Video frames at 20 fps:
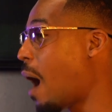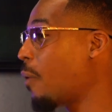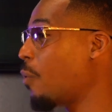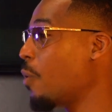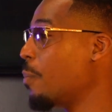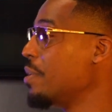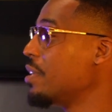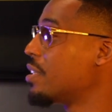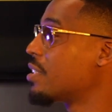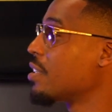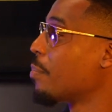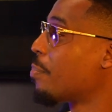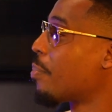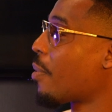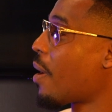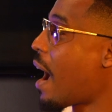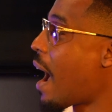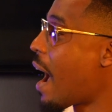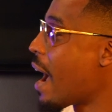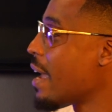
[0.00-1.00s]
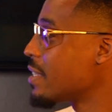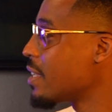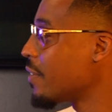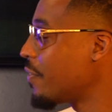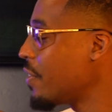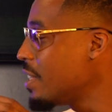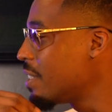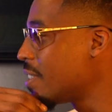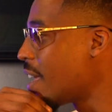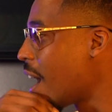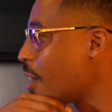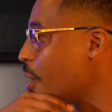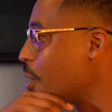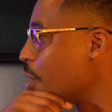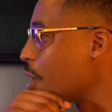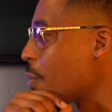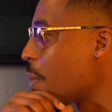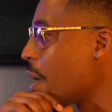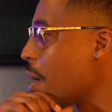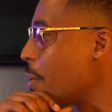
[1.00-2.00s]
I would be surprised if he's not
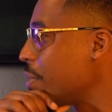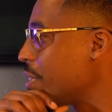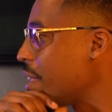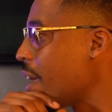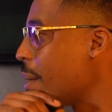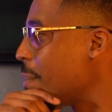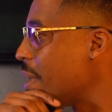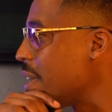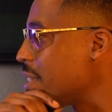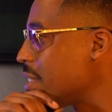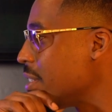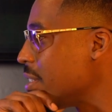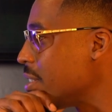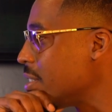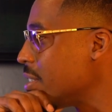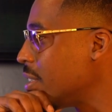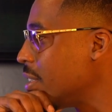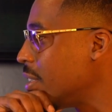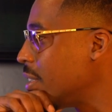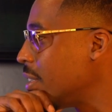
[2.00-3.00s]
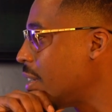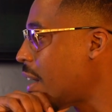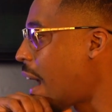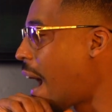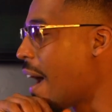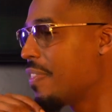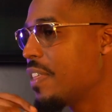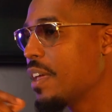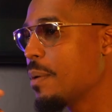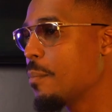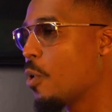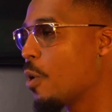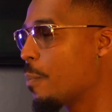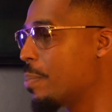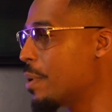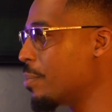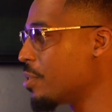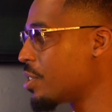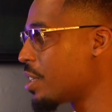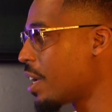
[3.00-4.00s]
going around with that message. I think more
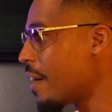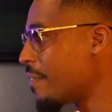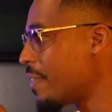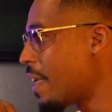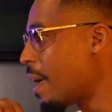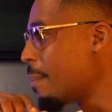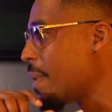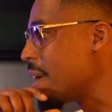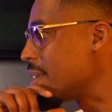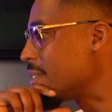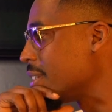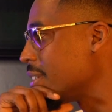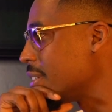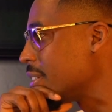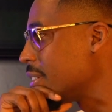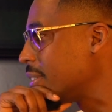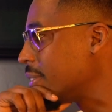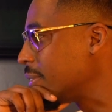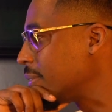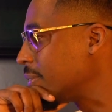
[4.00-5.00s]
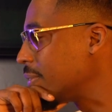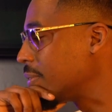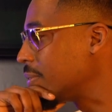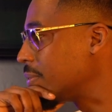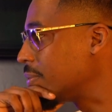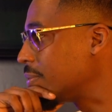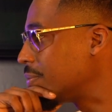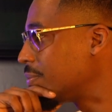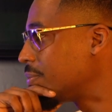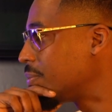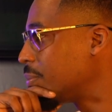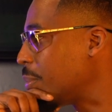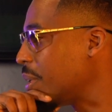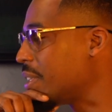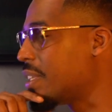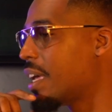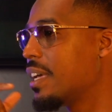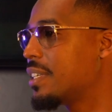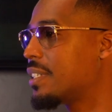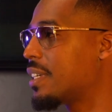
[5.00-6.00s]
people should have that message. Mm-hmm.
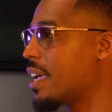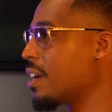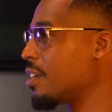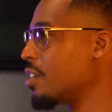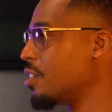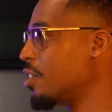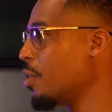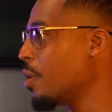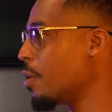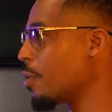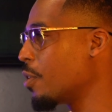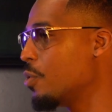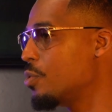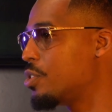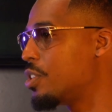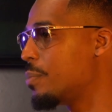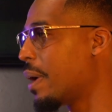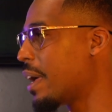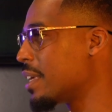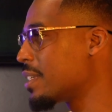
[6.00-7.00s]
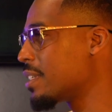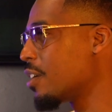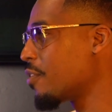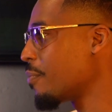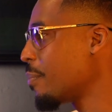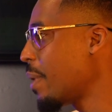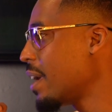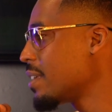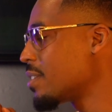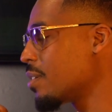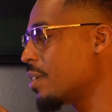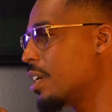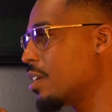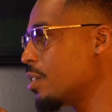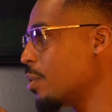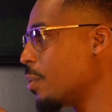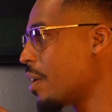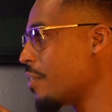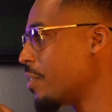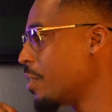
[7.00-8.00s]
But they scared to do it. Gucci Mane self-made, so he
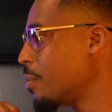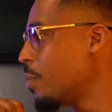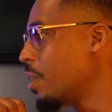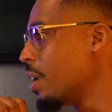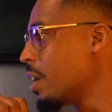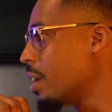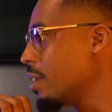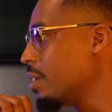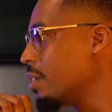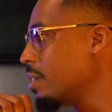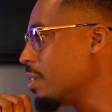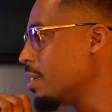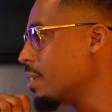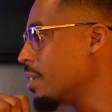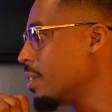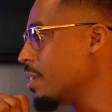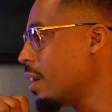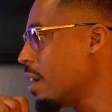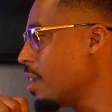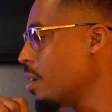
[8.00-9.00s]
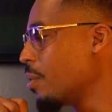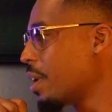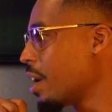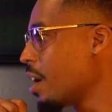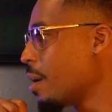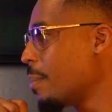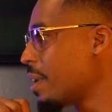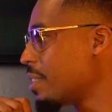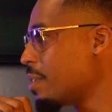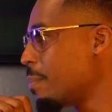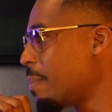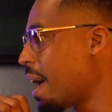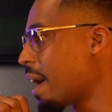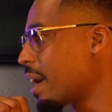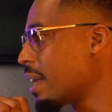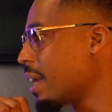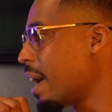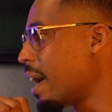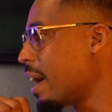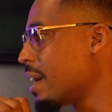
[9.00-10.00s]
can do whatever he want. He don't care about the
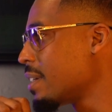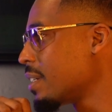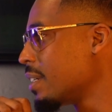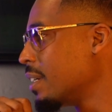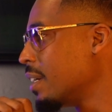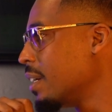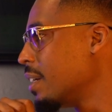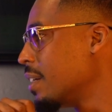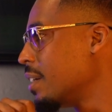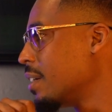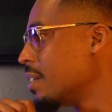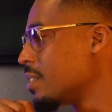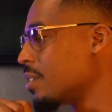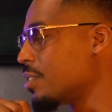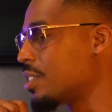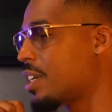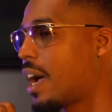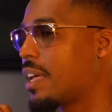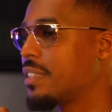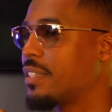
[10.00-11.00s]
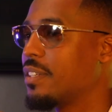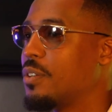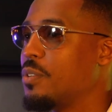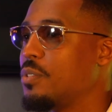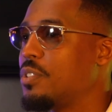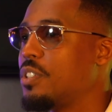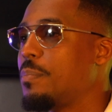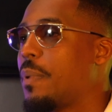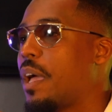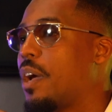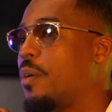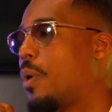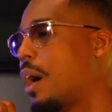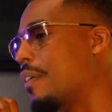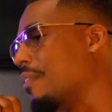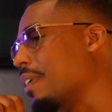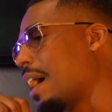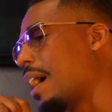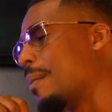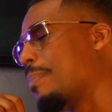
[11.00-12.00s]
backlash. So shout out to Gucci Mane.
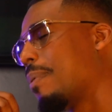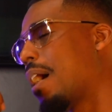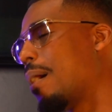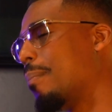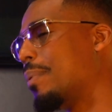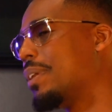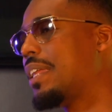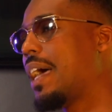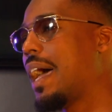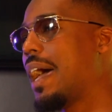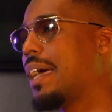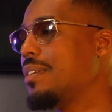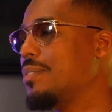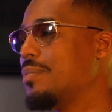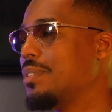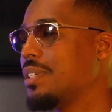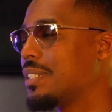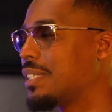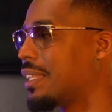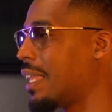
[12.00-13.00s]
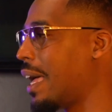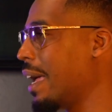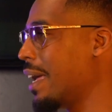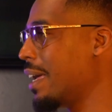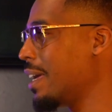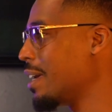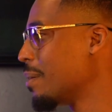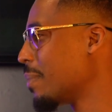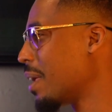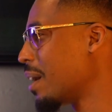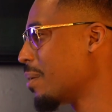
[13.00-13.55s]
Whoever got a problem with that, you just lame.